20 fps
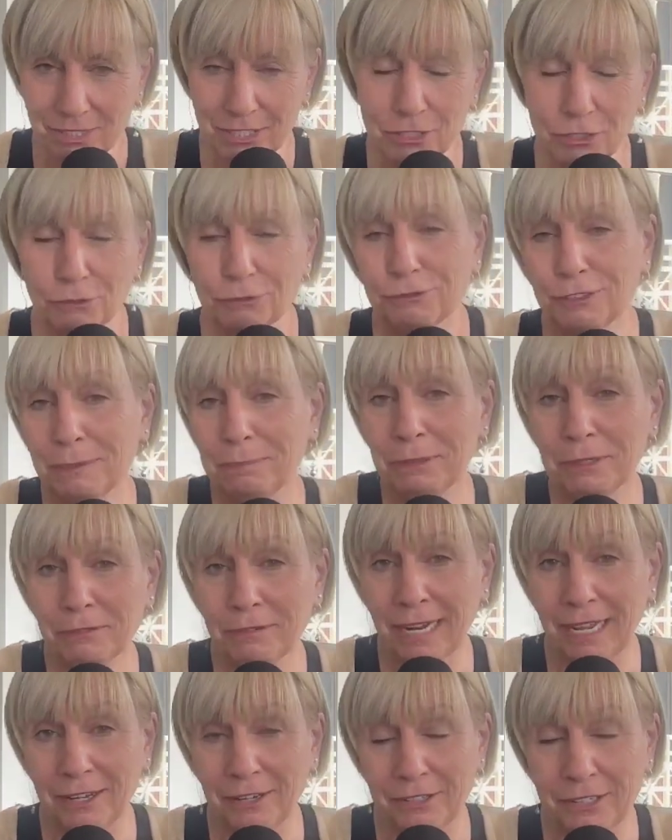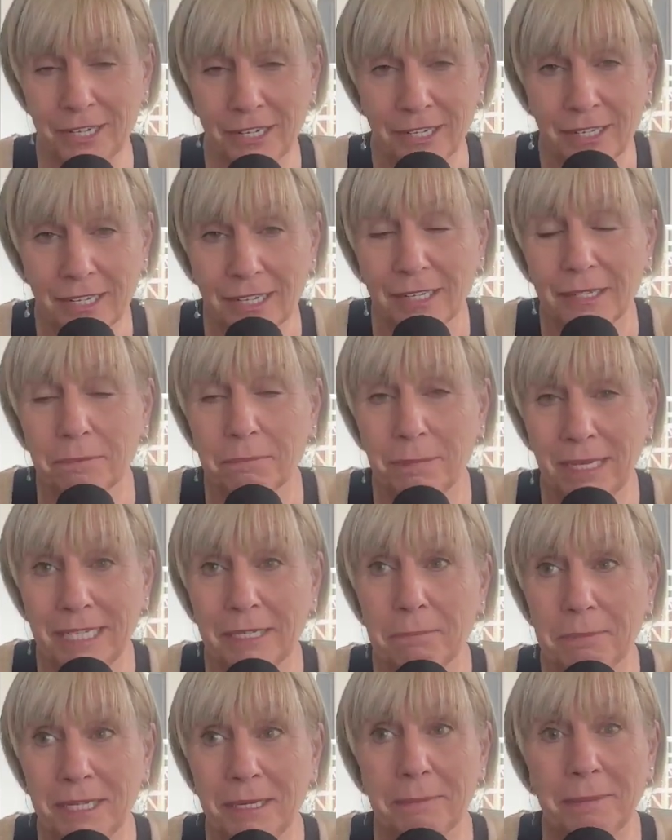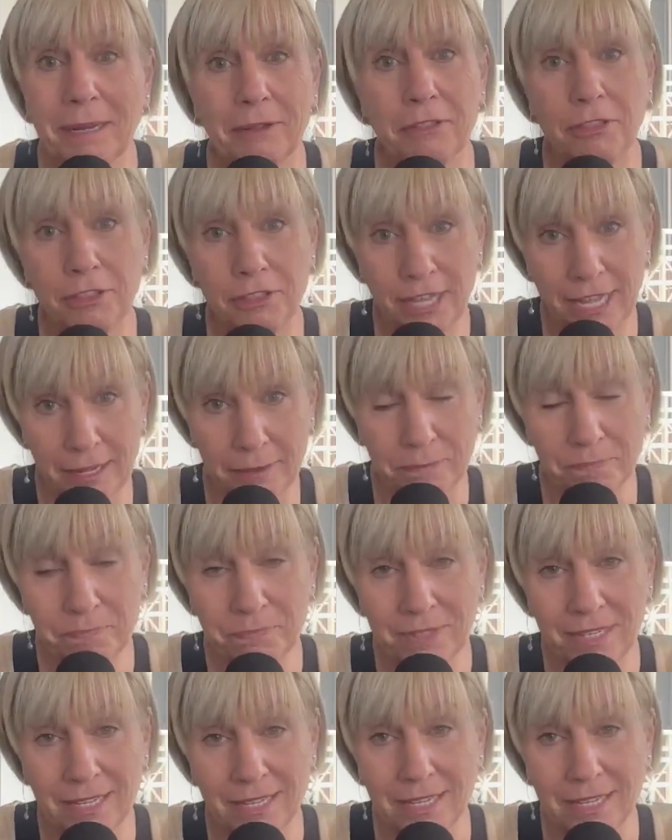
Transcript: So flip it around, make it be about them.